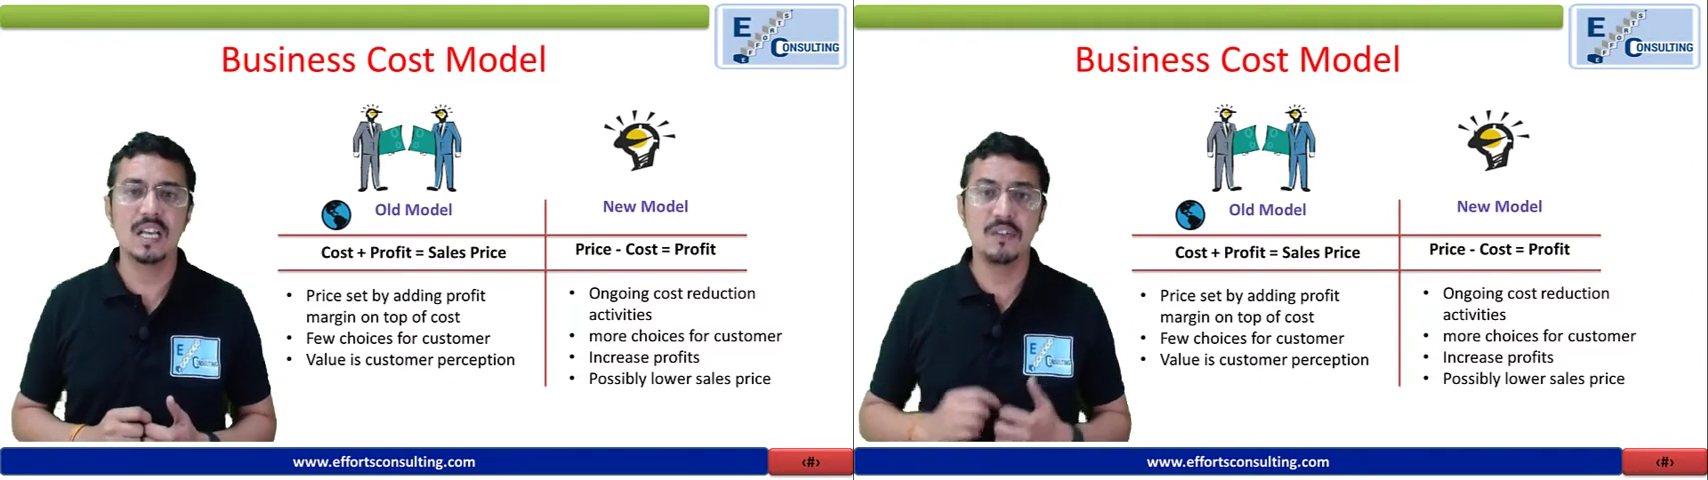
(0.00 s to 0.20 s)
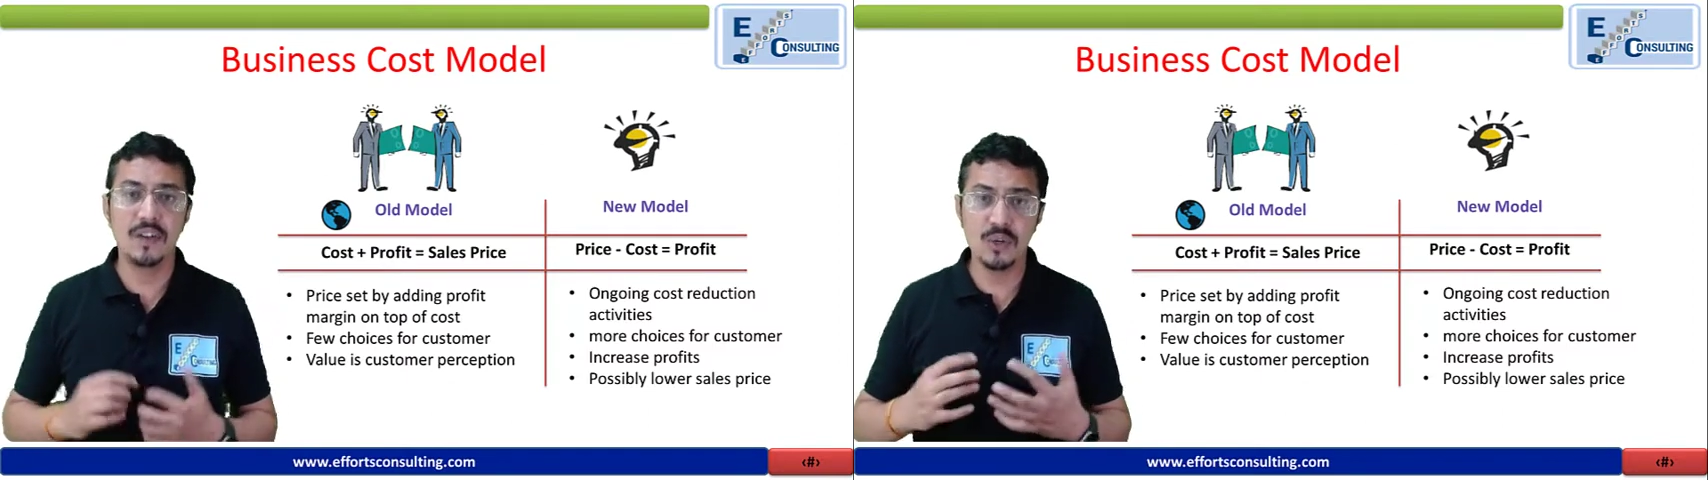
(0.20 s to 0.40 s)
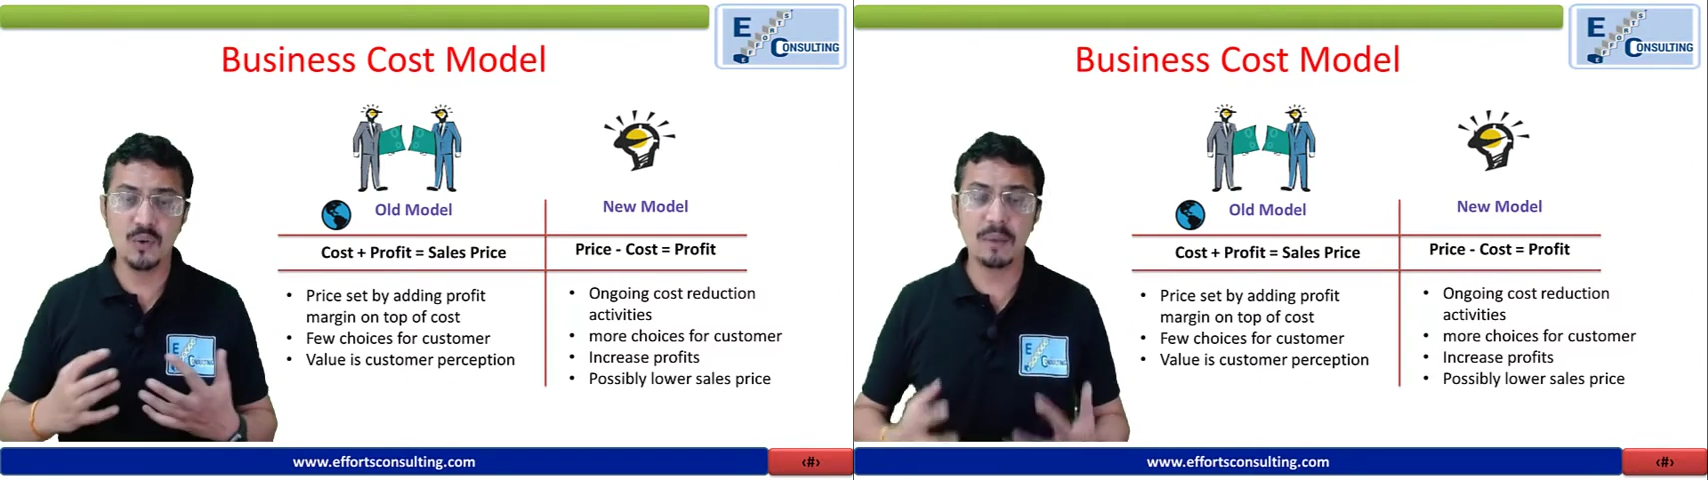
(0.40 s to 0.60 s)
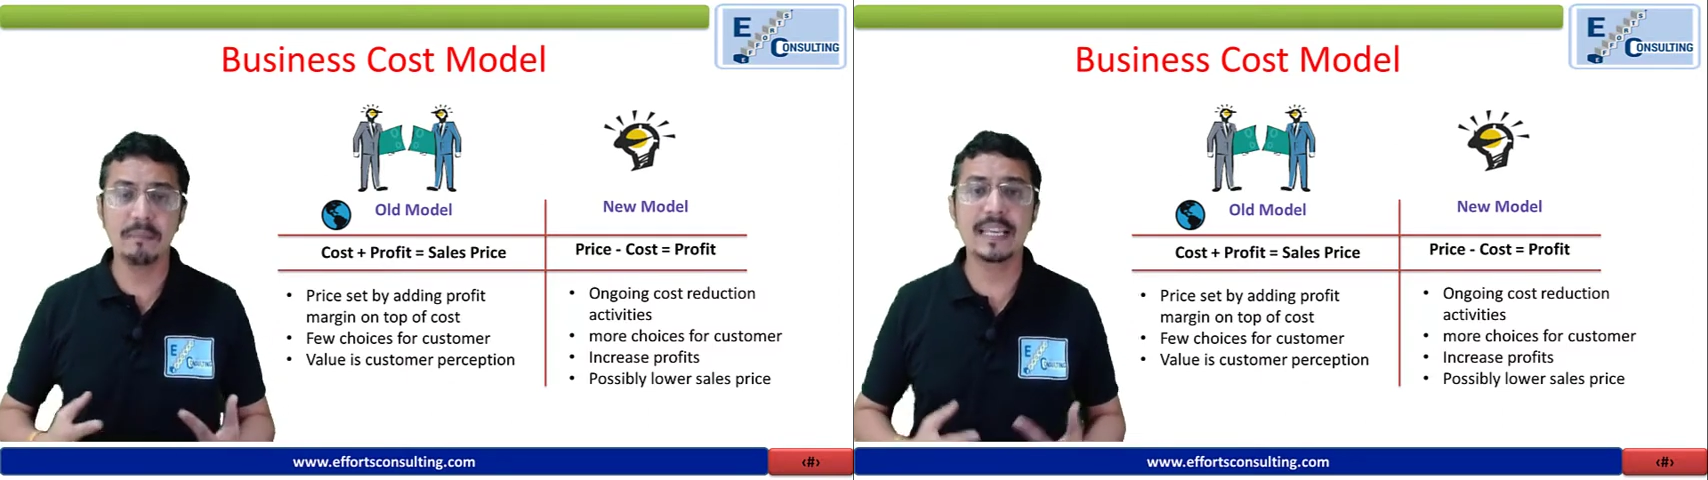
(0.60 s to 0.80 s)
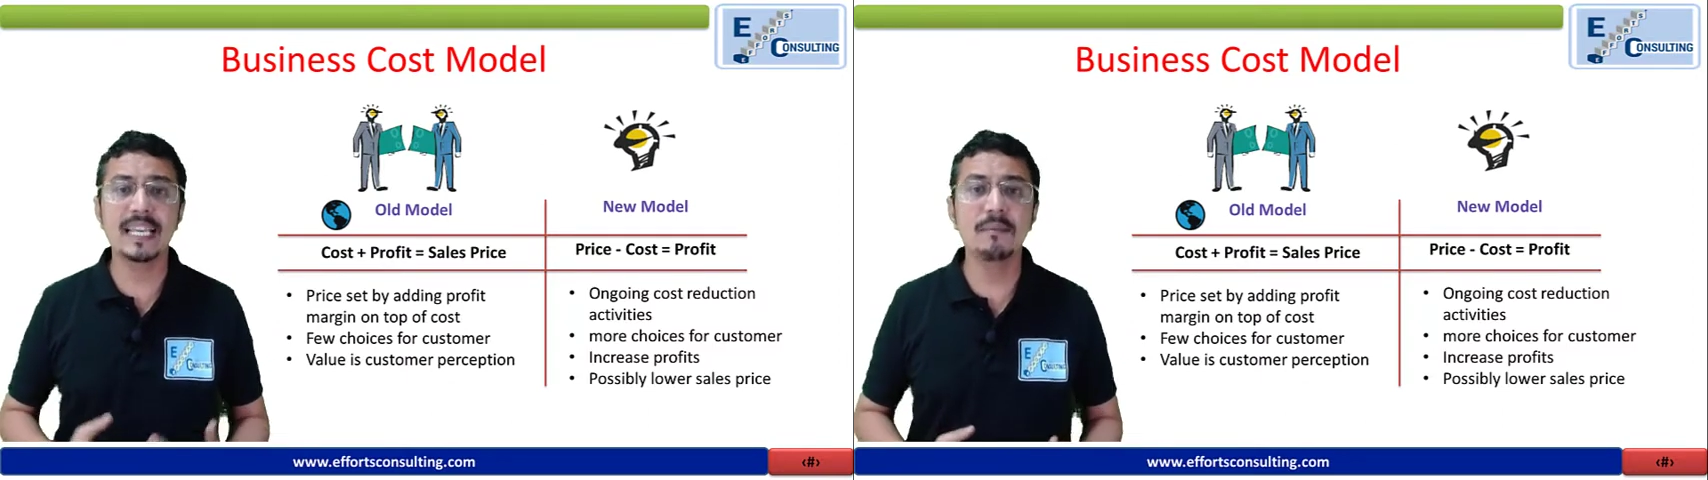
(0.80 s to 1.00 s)
when you are
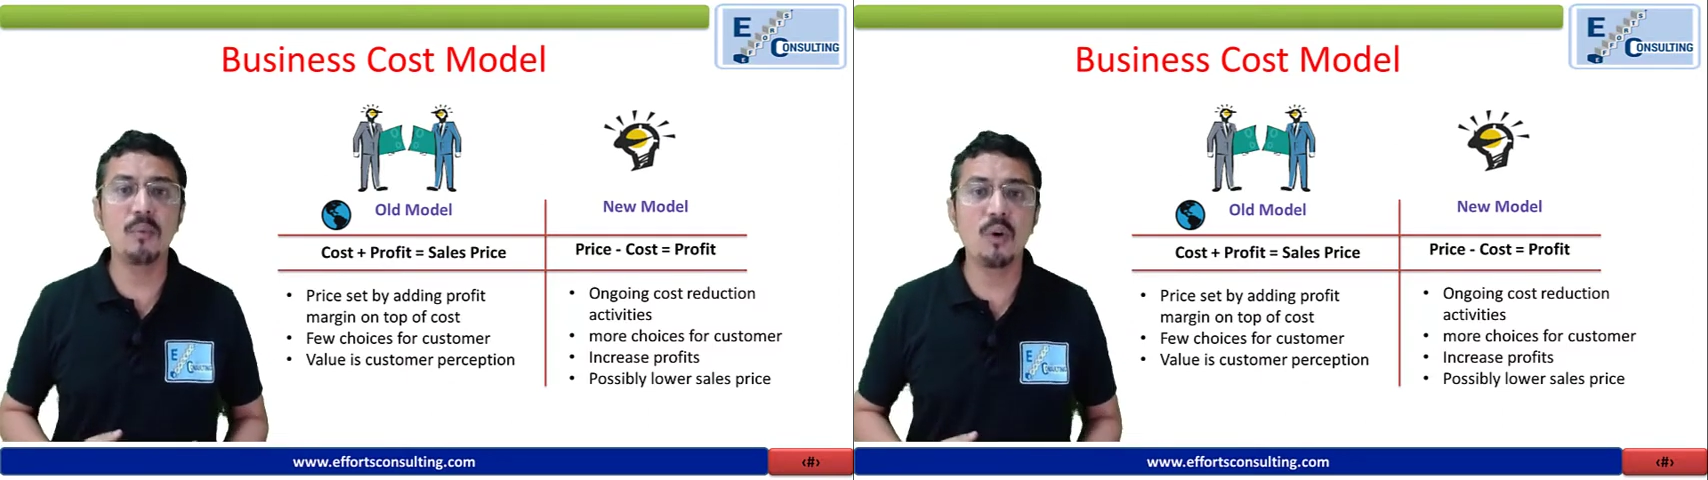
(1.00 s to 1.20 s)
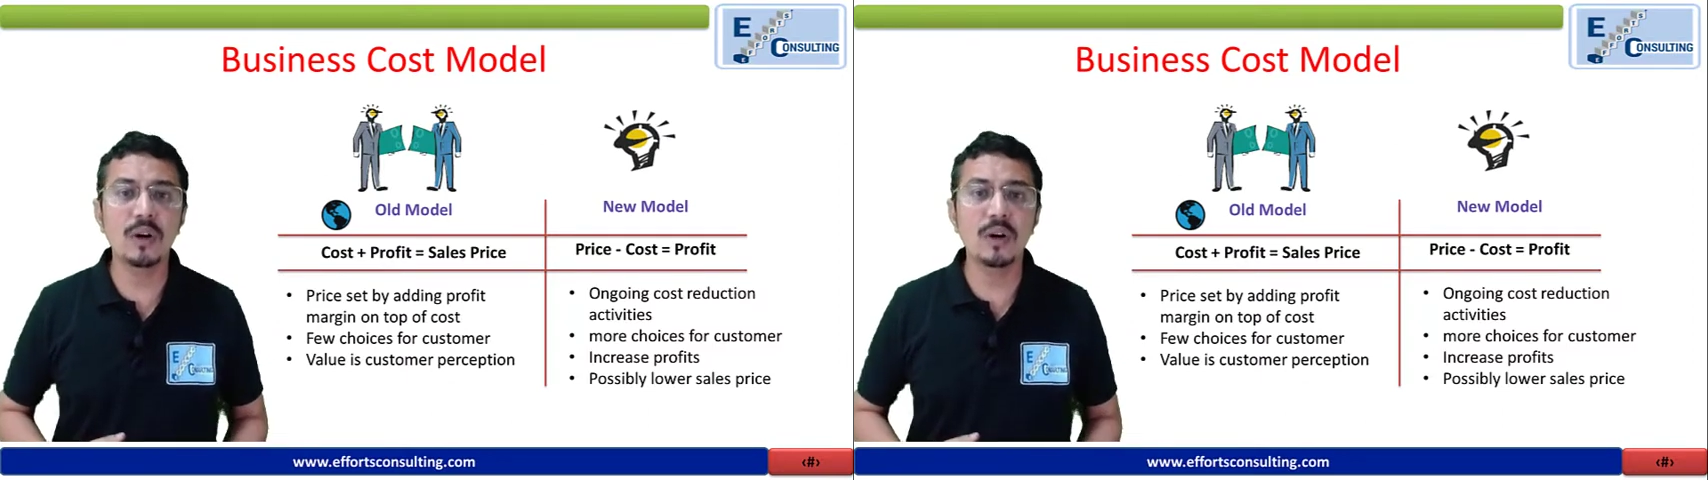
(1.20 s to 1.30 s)
making more